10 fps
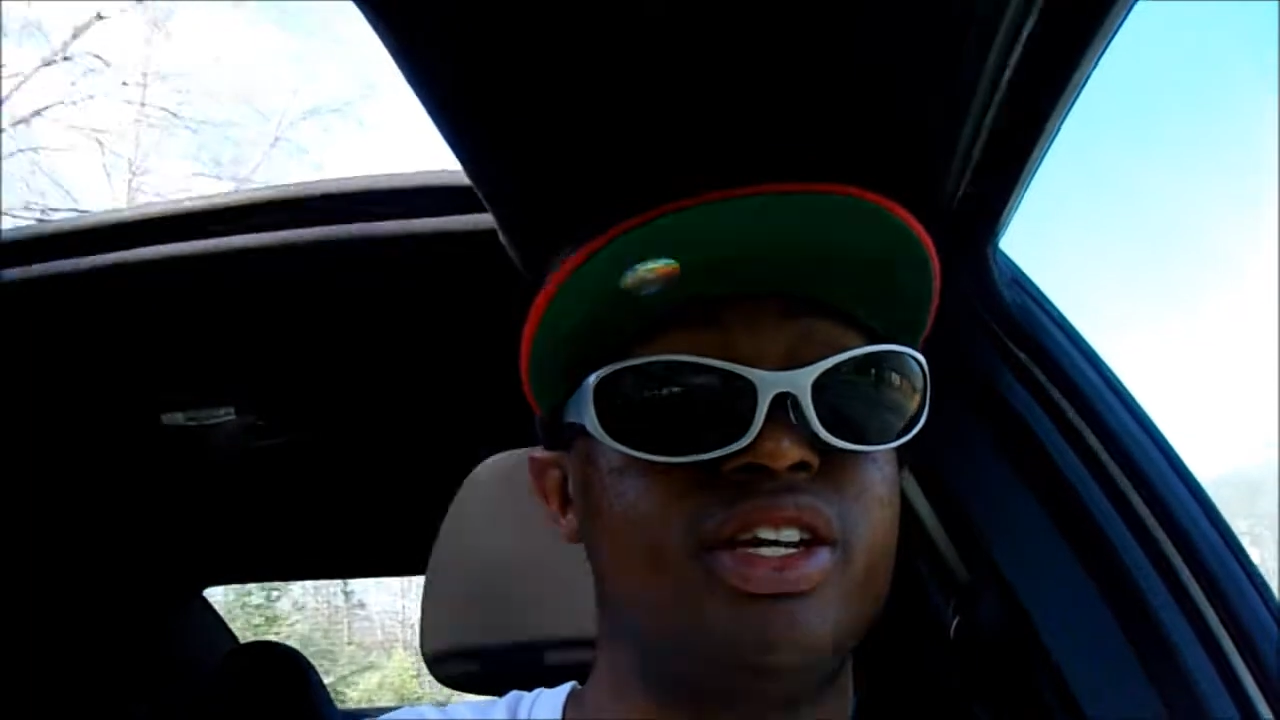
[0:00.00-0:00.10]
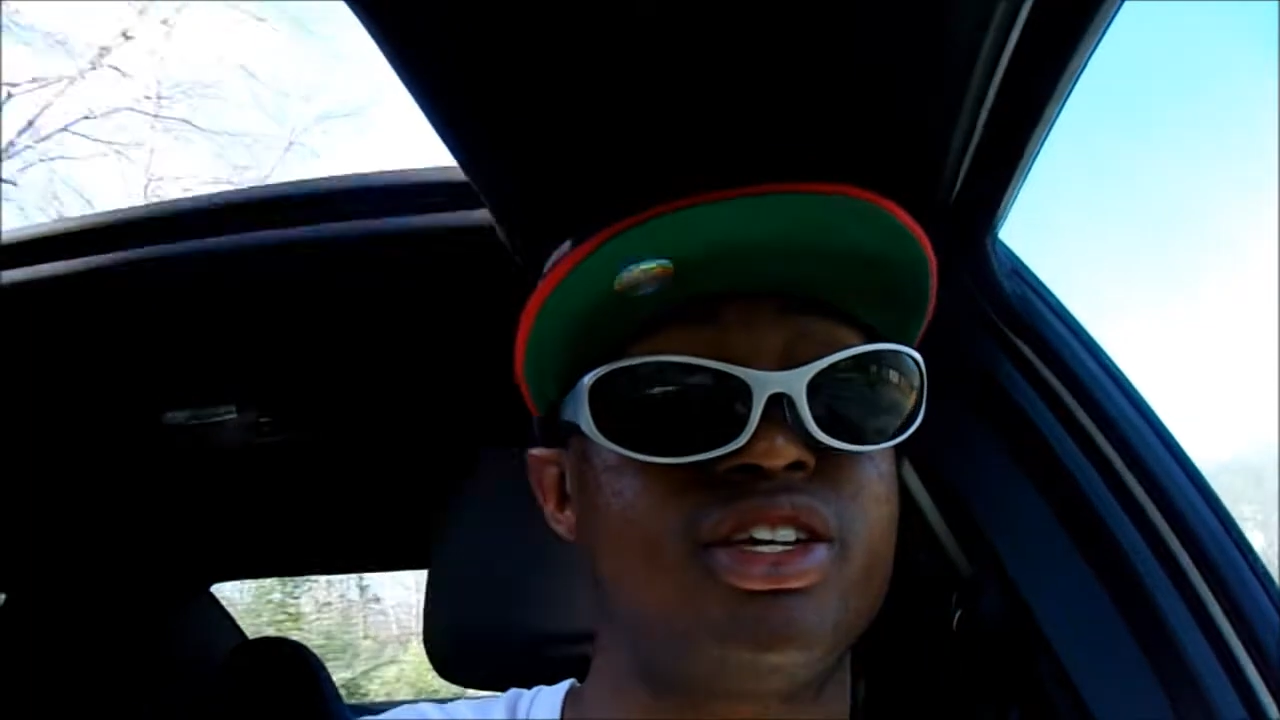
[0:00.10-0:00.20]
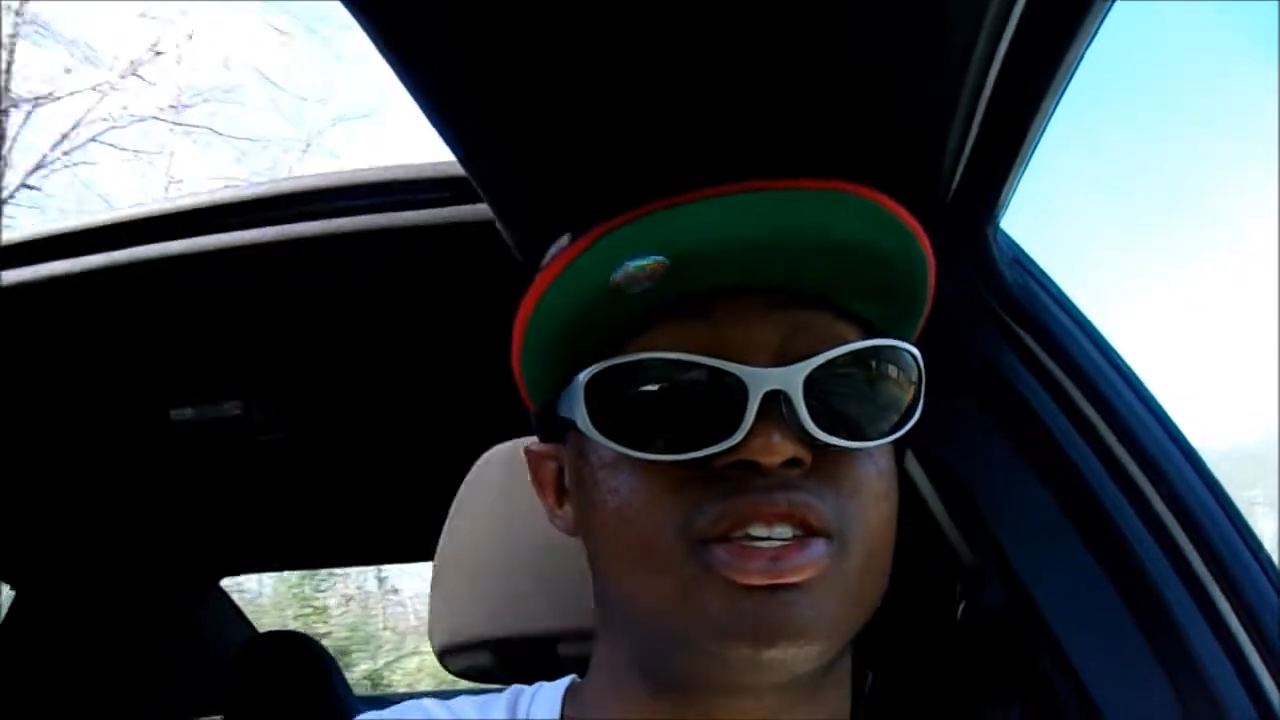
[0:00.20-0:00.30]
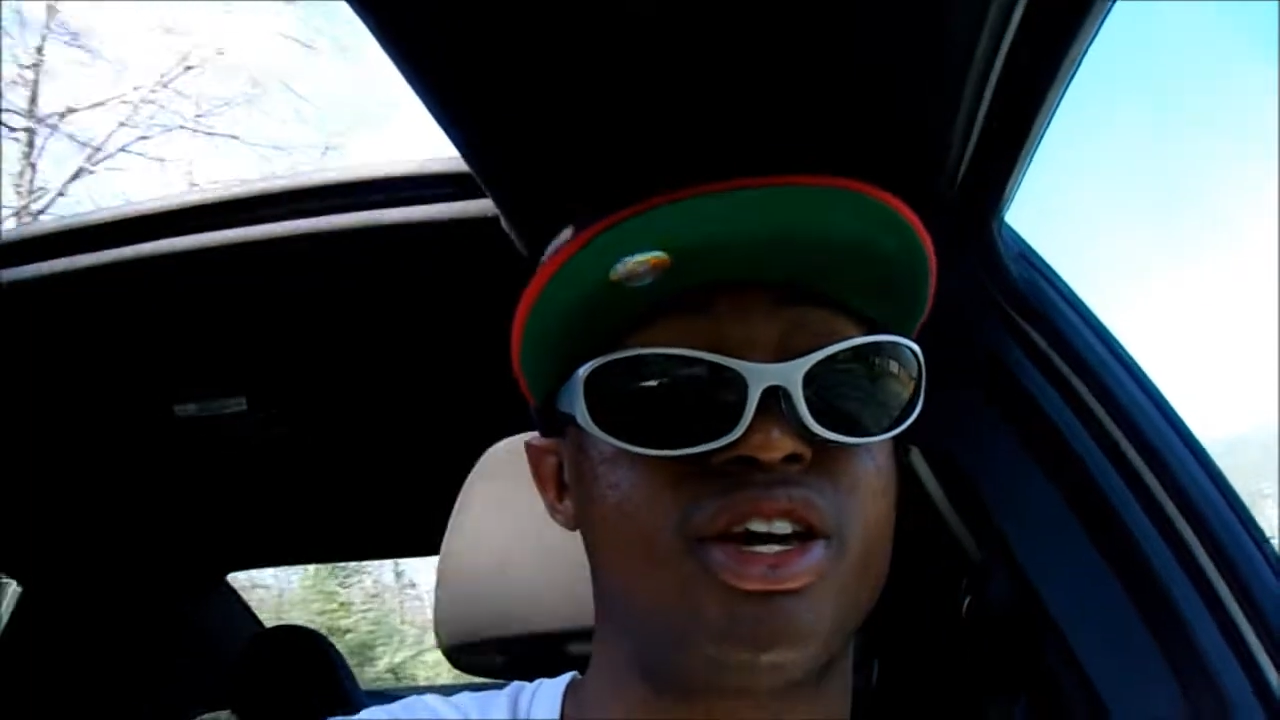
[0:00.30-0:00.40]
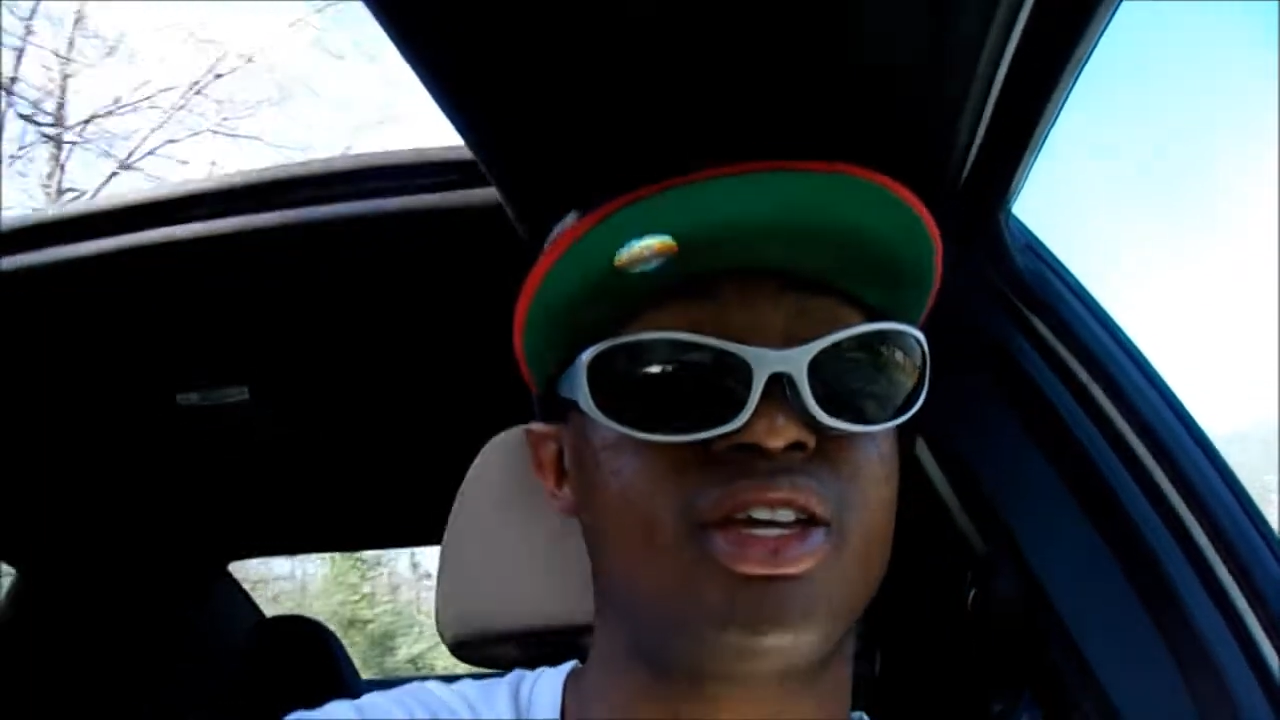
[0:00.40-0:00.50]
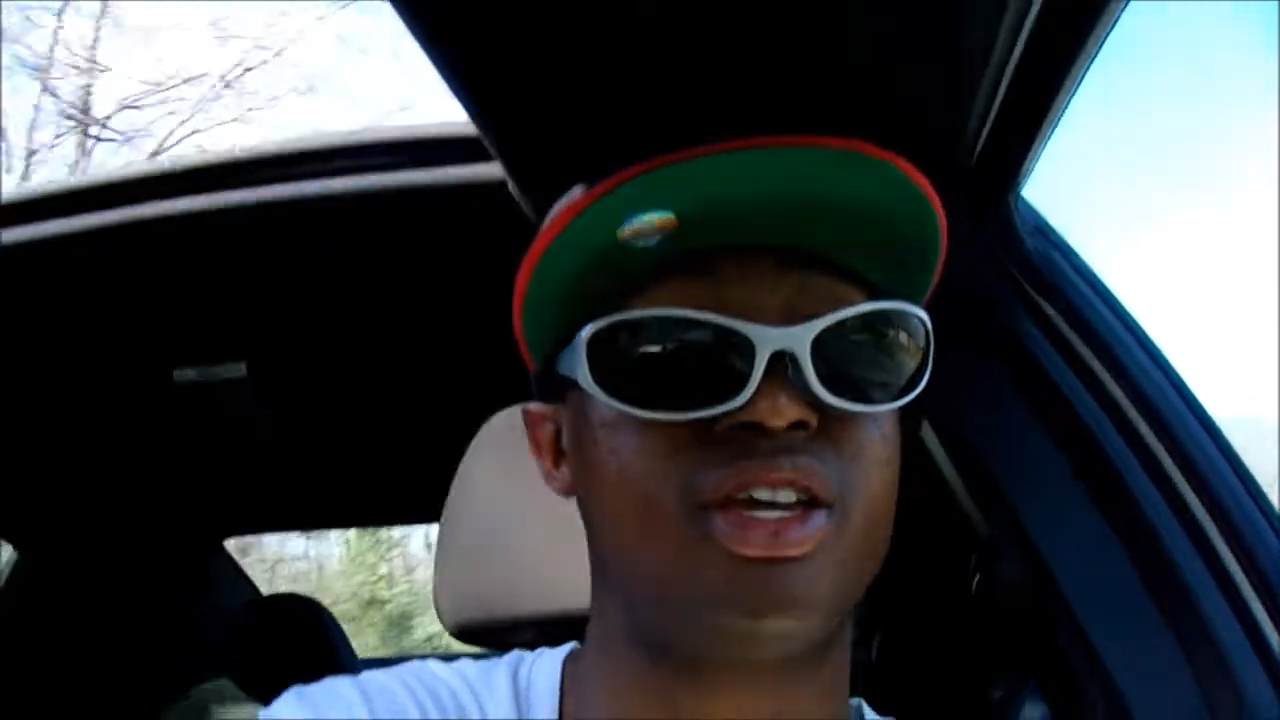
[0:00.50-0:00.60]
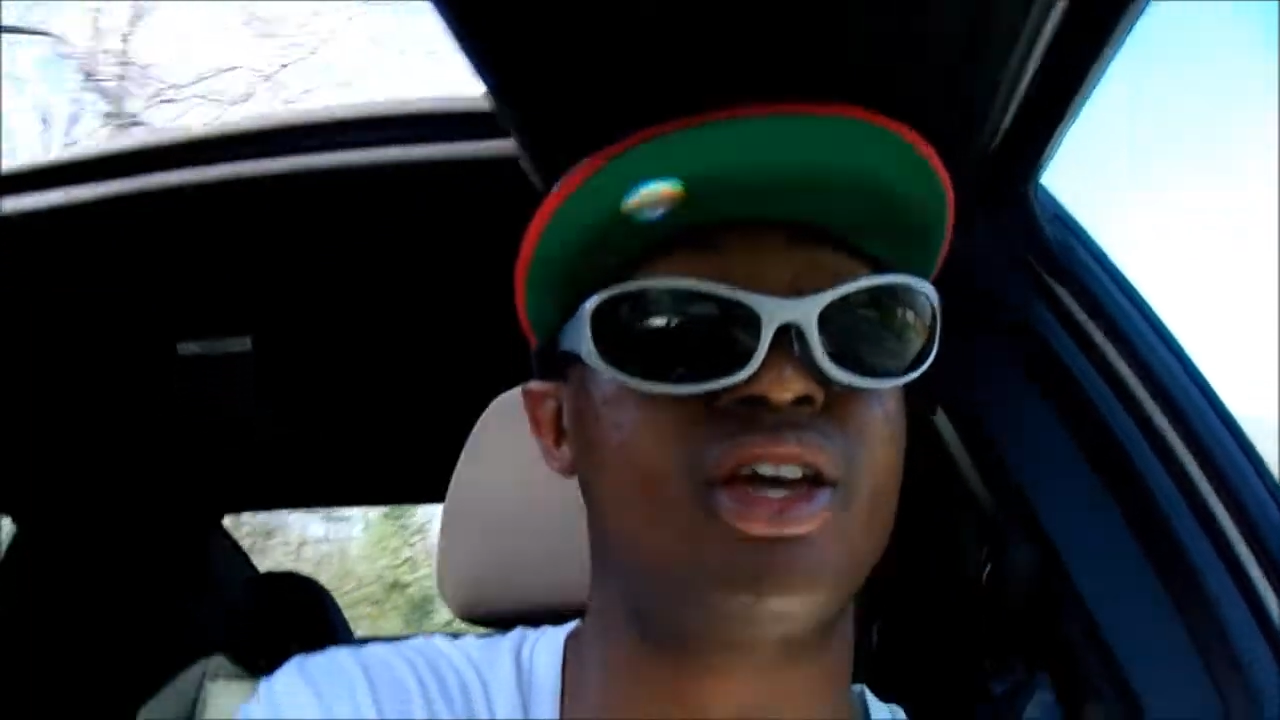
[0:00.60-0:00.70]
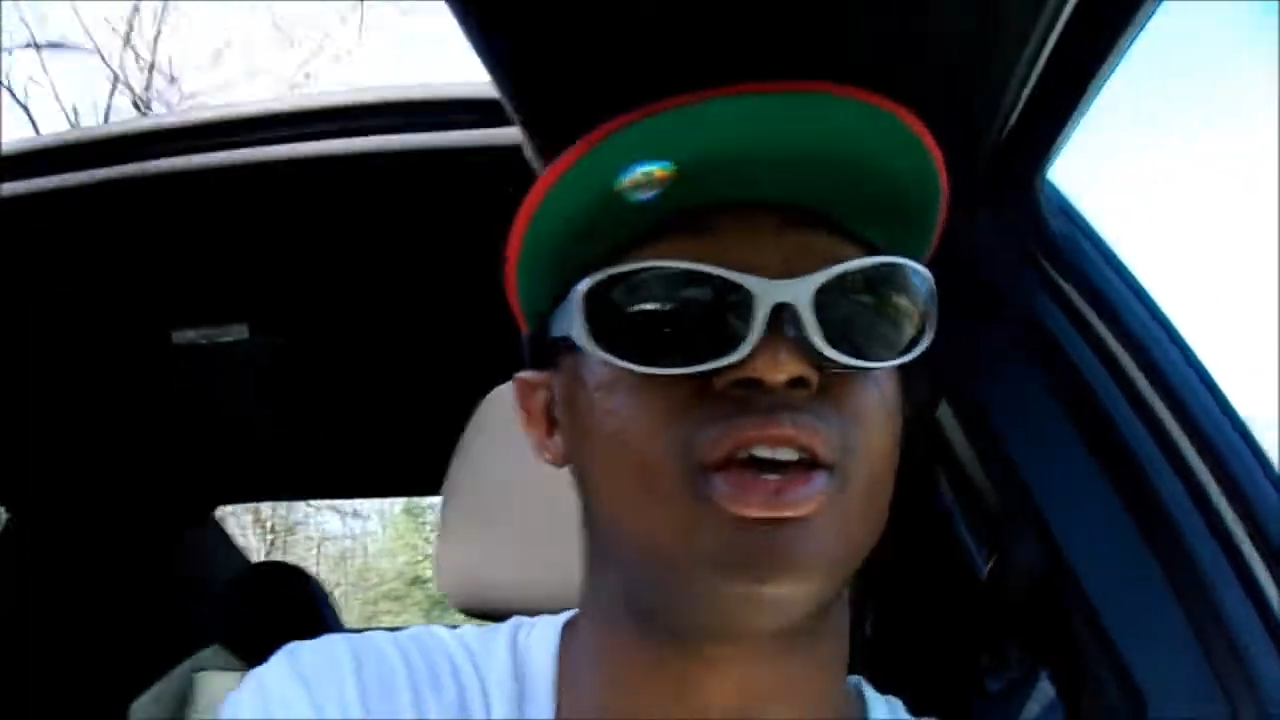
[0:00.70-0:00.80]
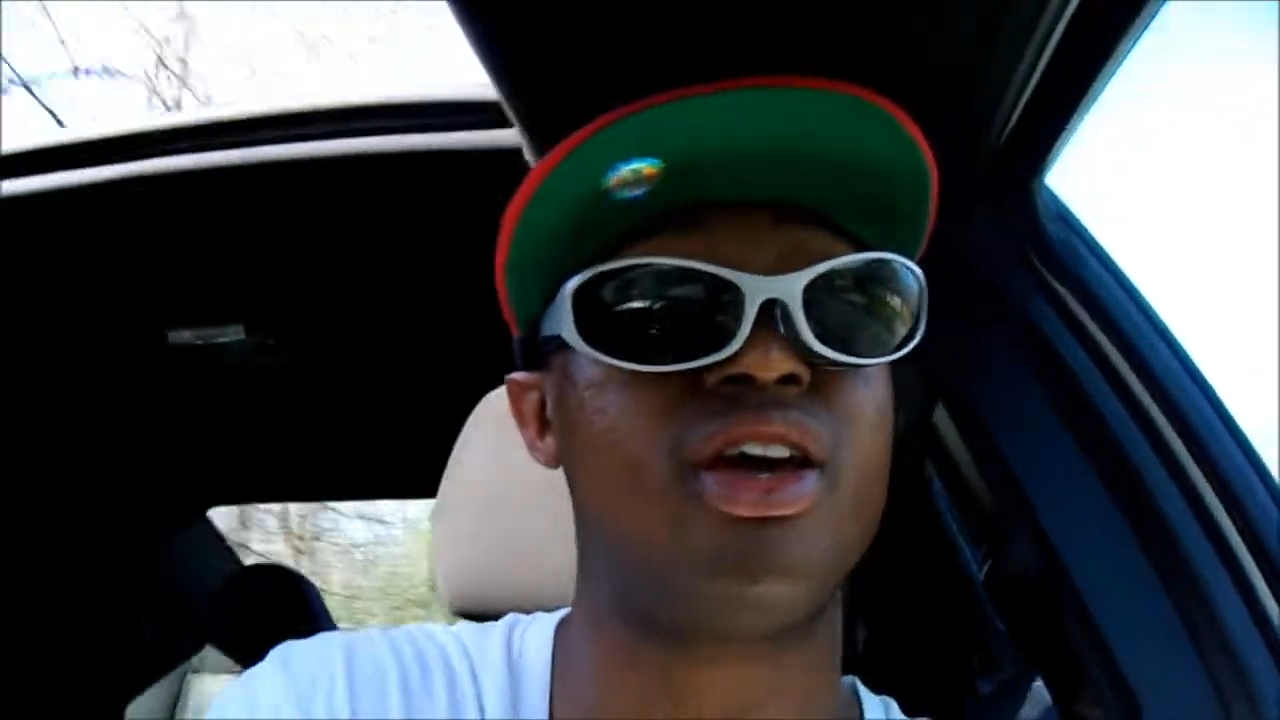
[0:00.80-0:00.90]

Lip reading: Kentucky,